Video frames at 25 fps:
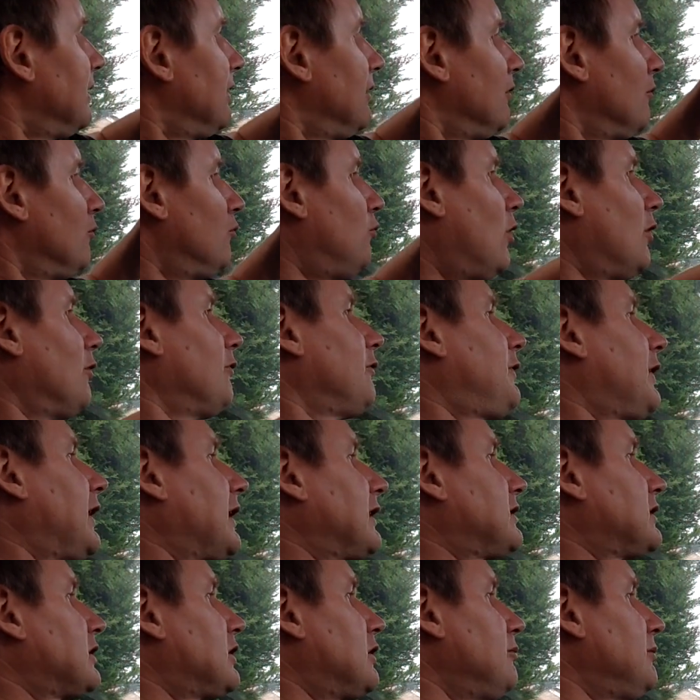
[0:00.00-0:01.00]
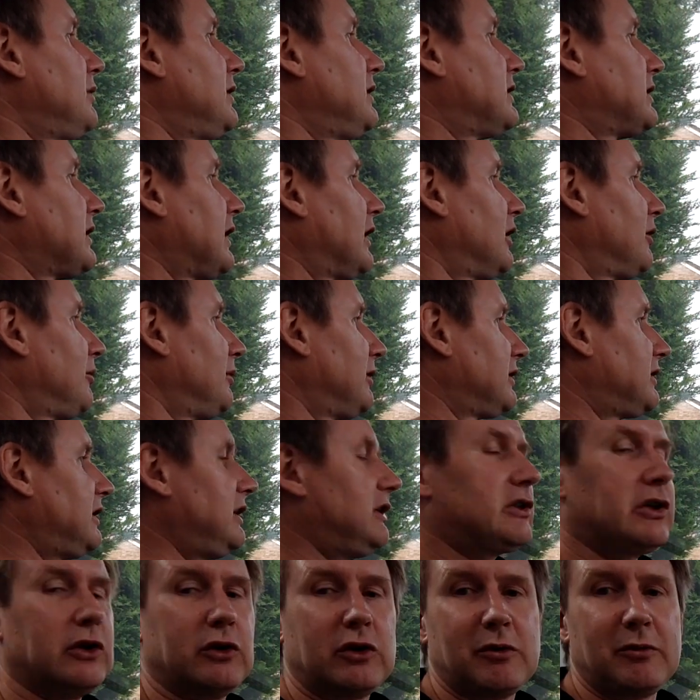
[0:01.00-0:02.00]
one factor can be desirability,
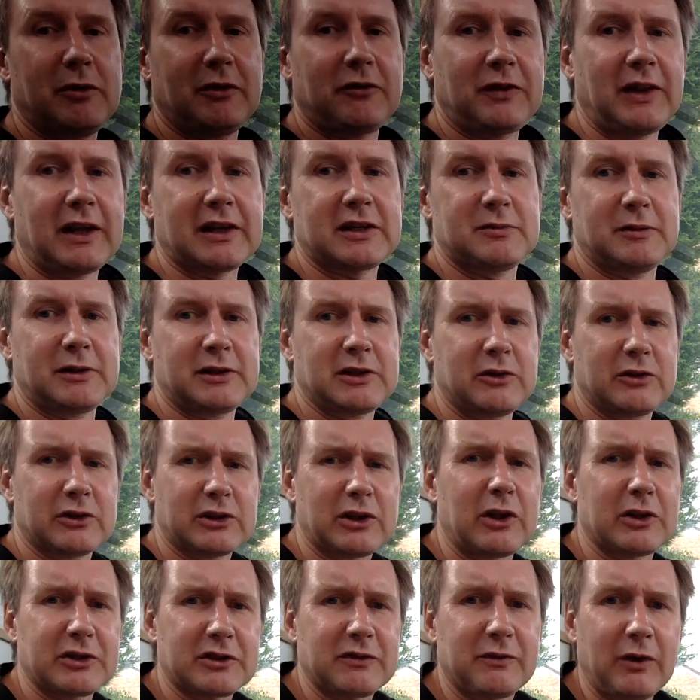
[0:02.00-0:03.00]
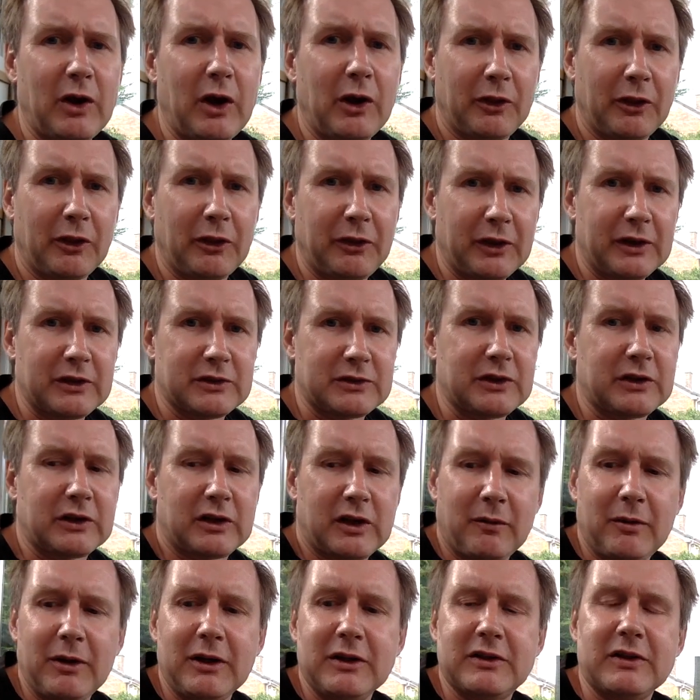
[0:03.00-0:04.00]
two can be flexibility, and there's lots of other things that
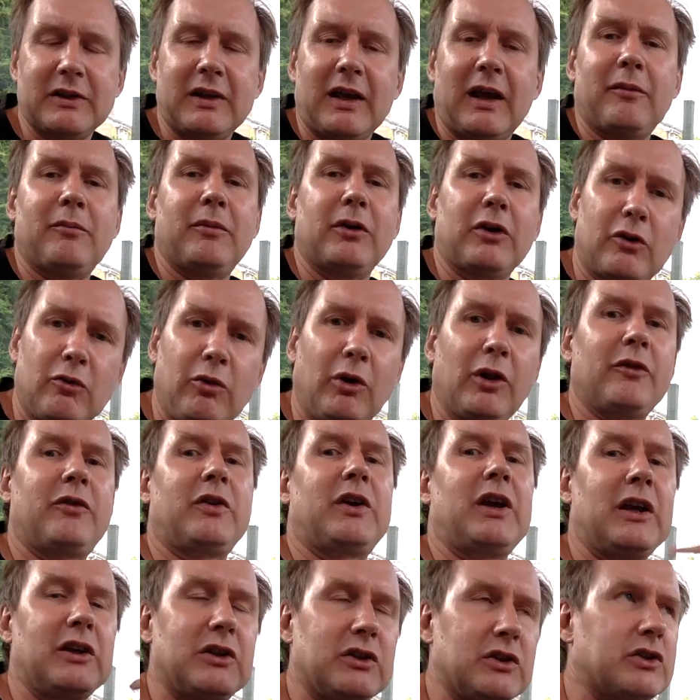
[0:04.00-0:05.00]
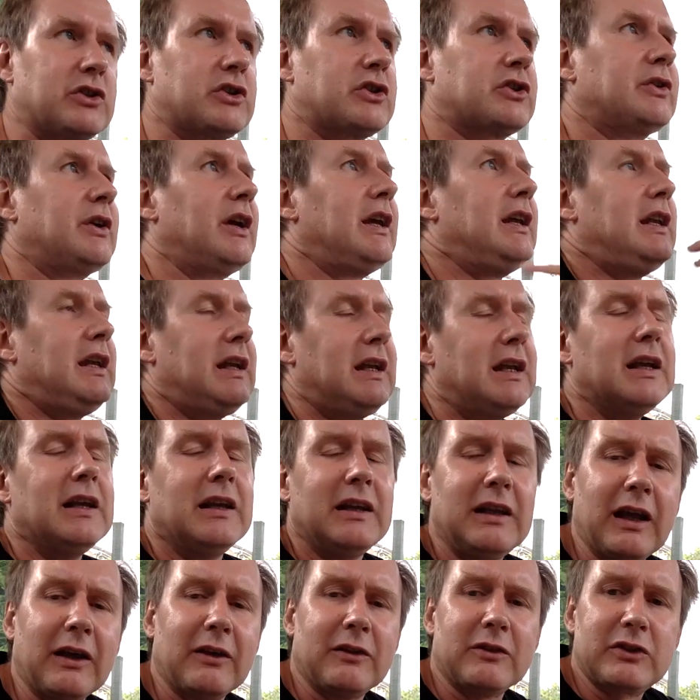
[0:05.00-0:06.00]
come into that, but qualifications, training,
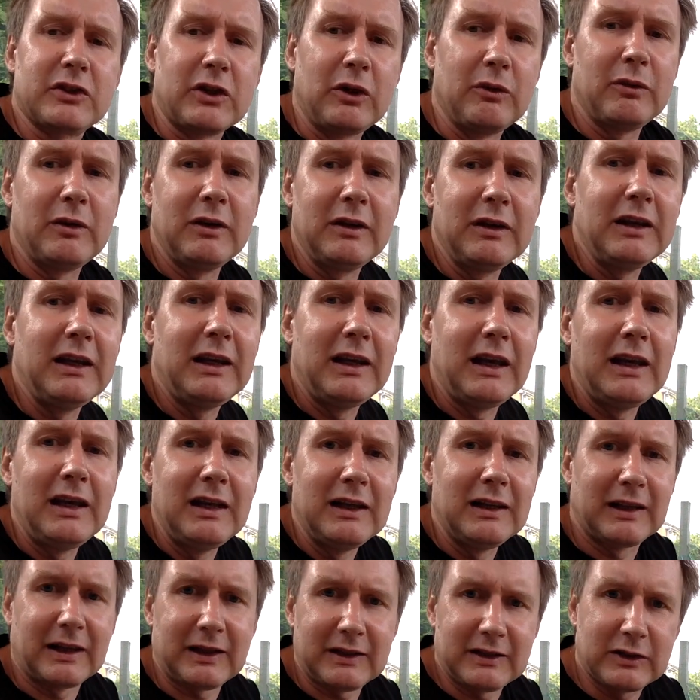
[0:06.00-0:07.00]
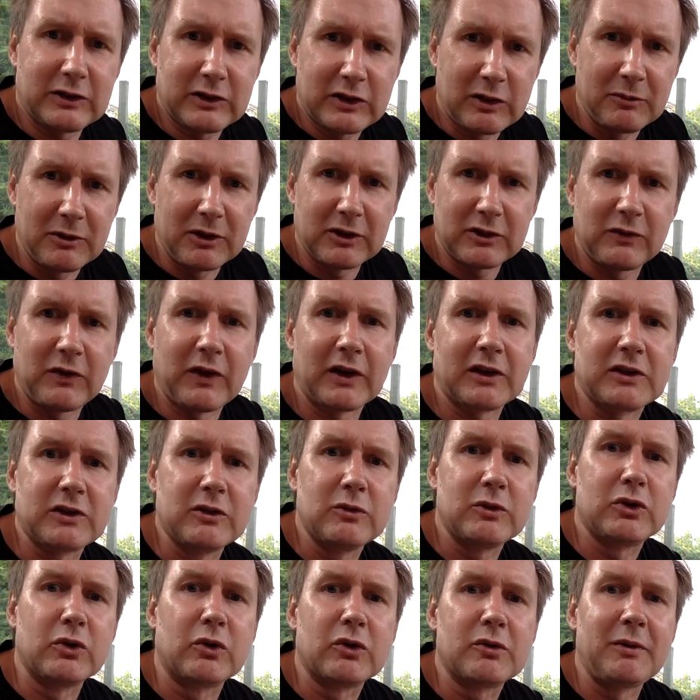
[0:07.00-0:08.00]
so some of those factors
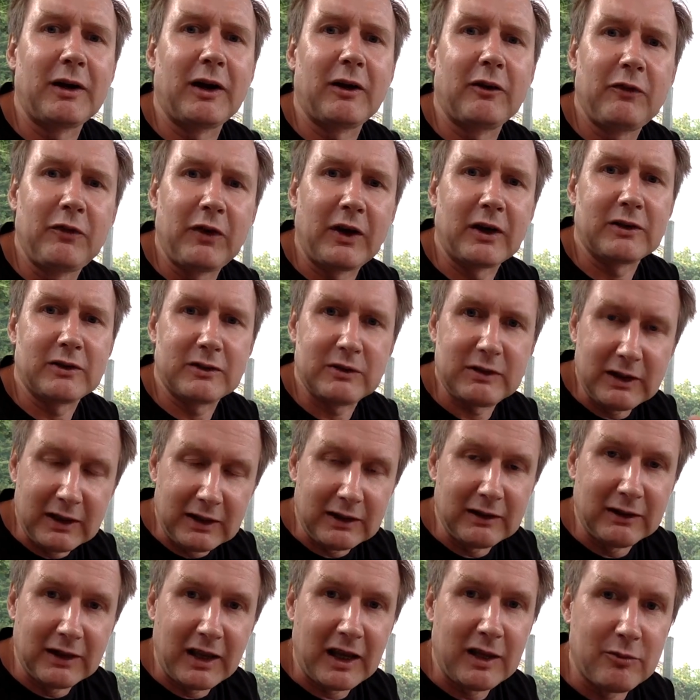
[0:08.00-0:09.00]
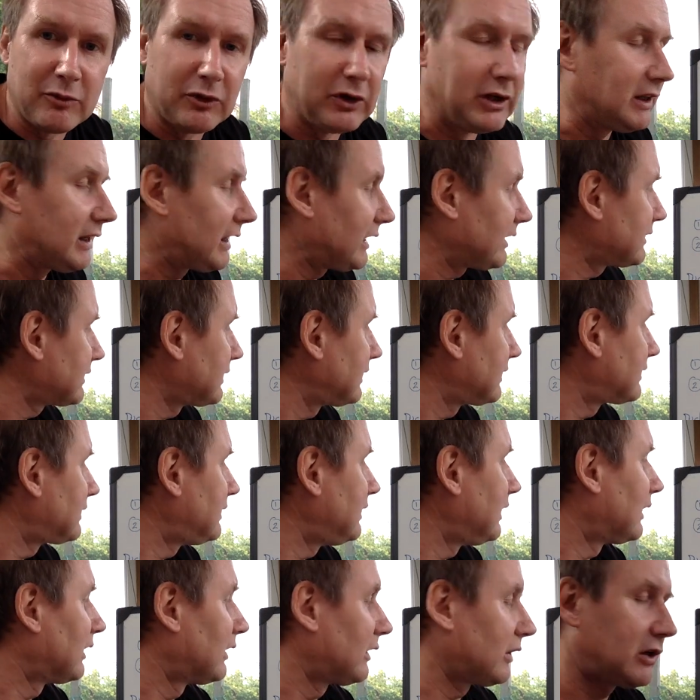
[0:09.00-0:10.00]
we talked about affect labour
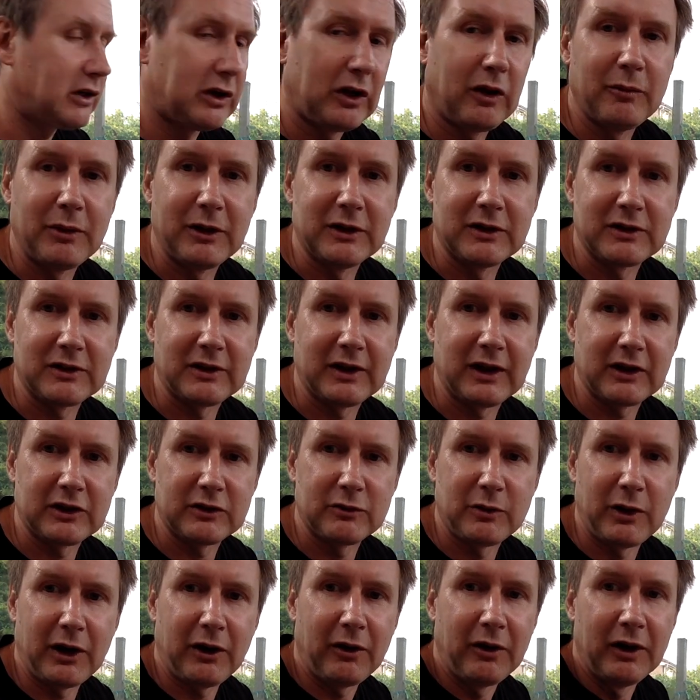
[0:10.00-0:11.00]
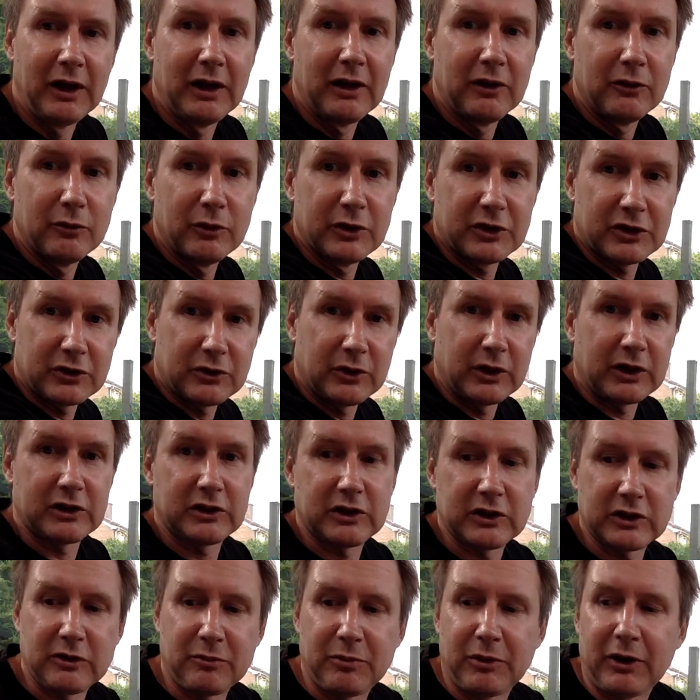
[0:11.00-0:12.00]
elasticity are going to come into that as well, restricts
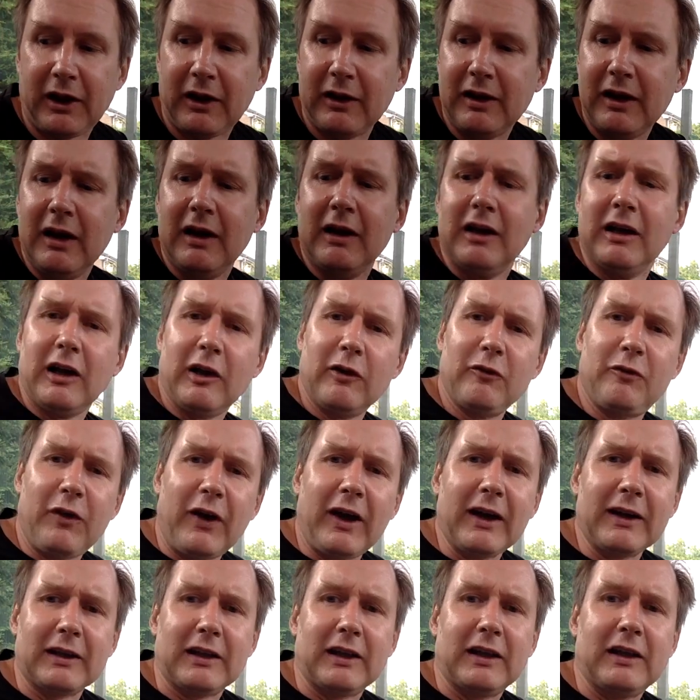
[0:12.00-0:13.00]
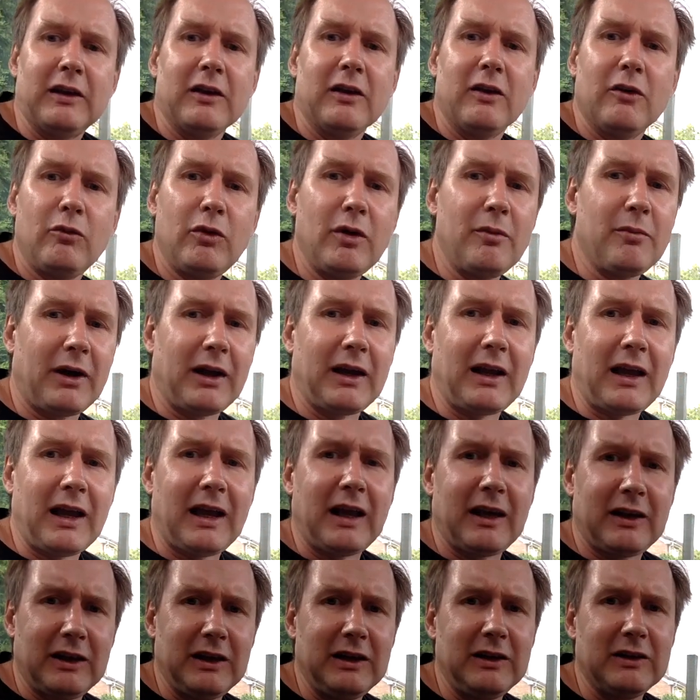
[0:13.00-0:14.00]
the supply. And finally, we might
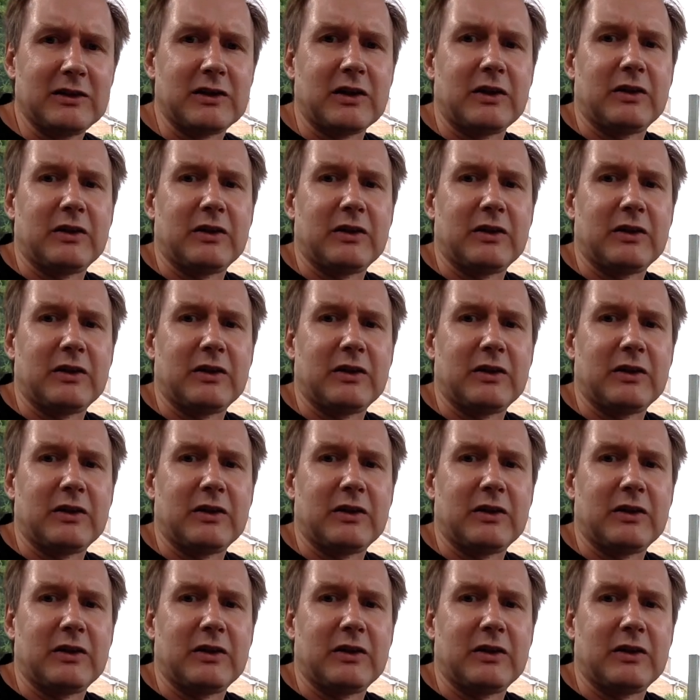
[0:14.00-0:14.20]
add into